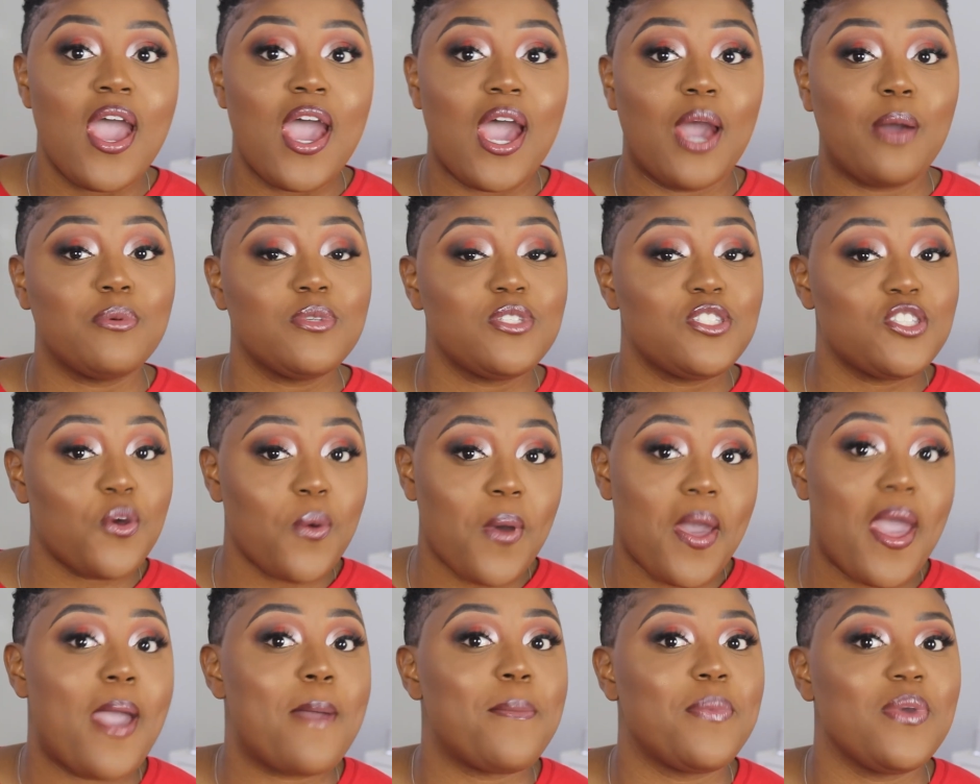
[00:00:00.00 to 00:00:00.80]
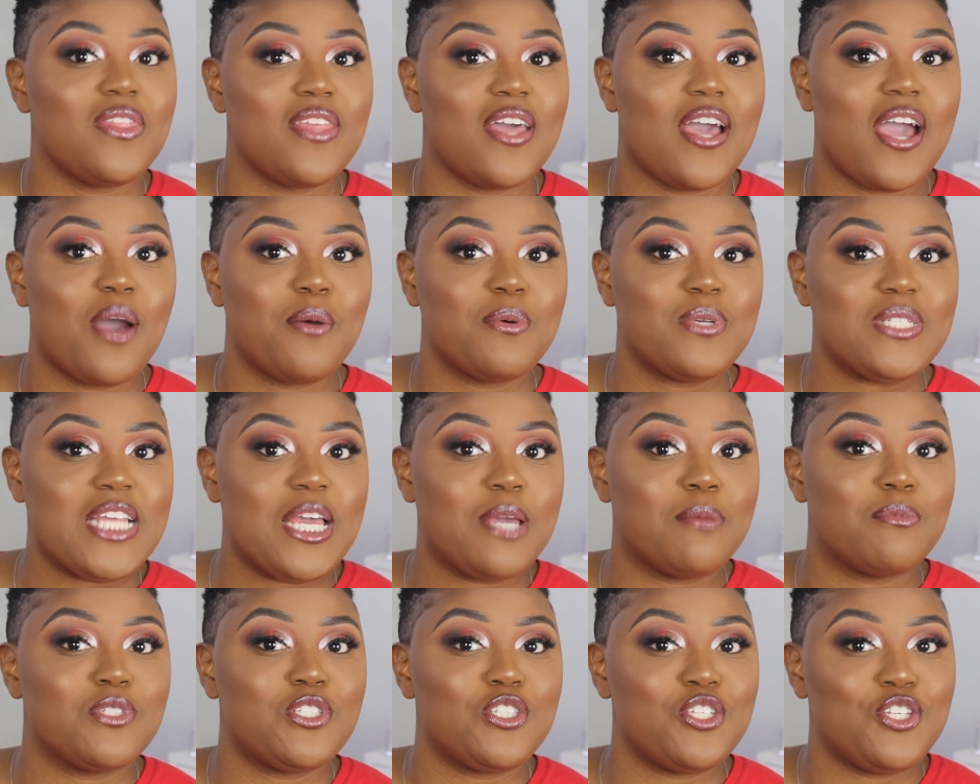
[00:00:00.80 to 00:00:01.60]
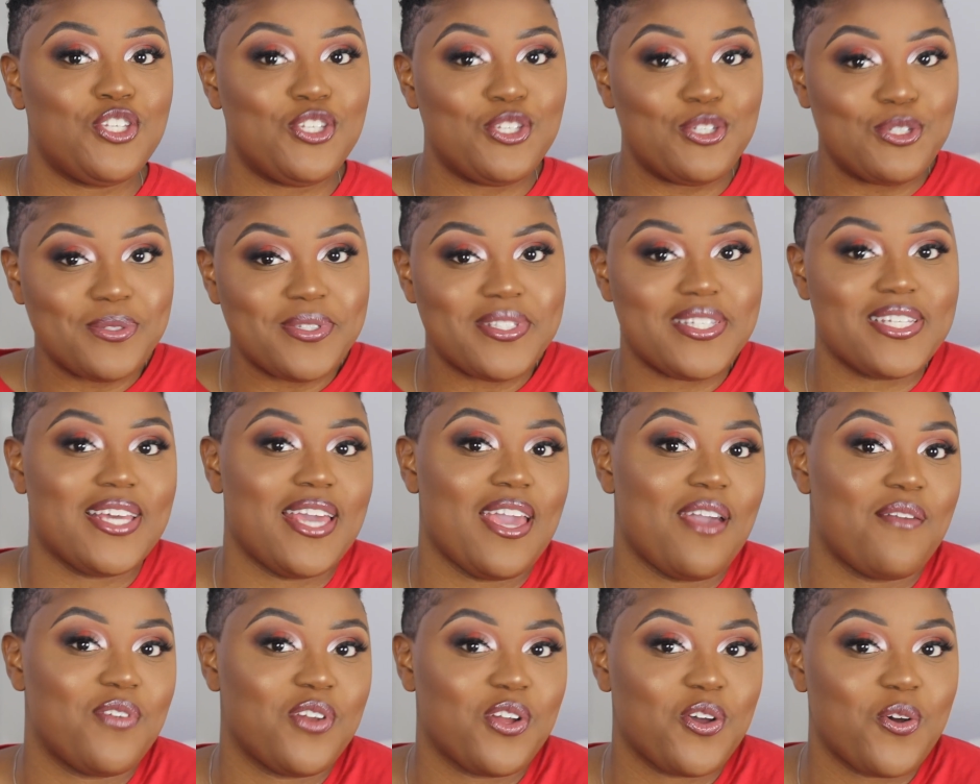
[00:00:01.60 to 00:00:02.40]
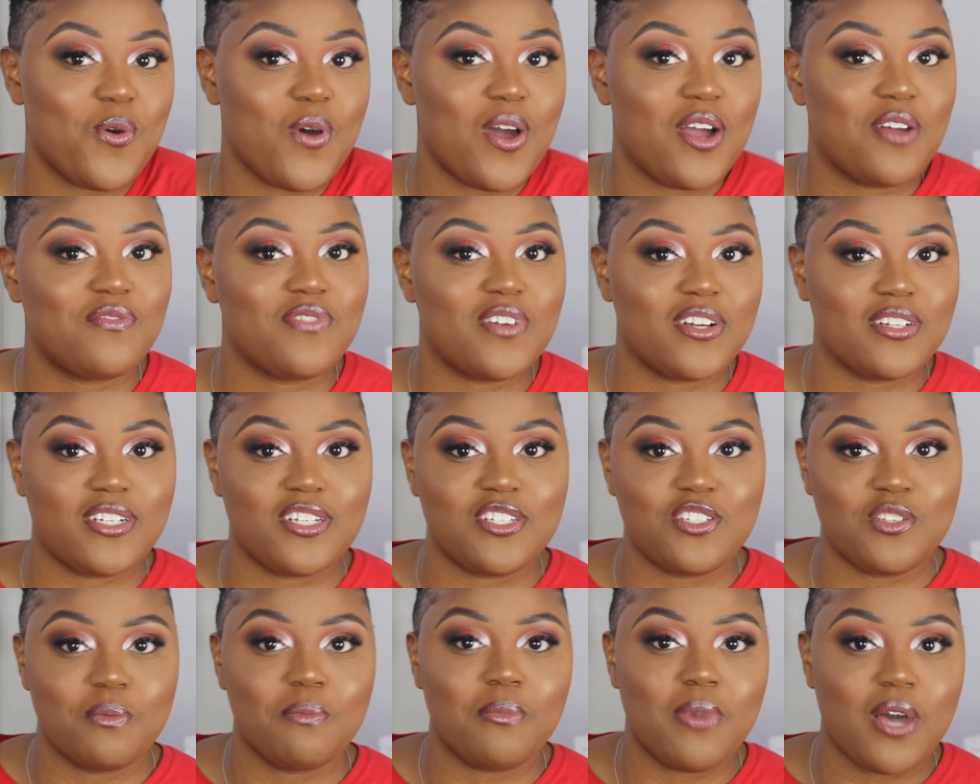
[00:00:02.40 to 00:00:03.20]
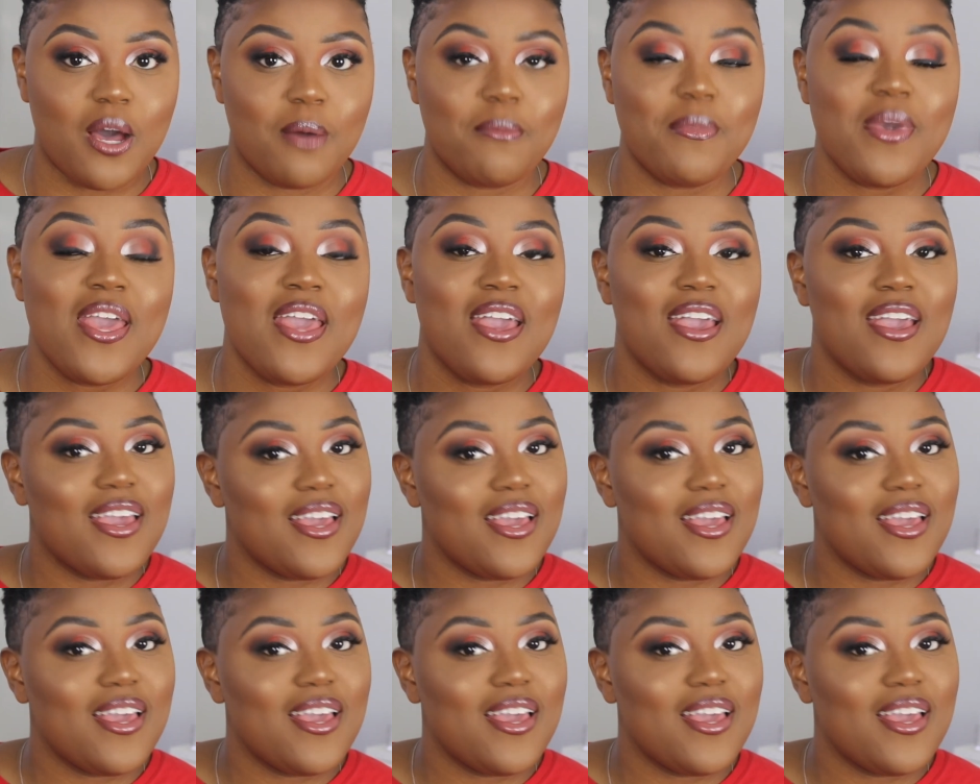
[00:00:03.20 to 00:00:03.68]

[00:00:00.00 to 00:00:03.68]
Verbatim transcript: I was so happy that I was able to use the Kevyn Aucoin foundation balm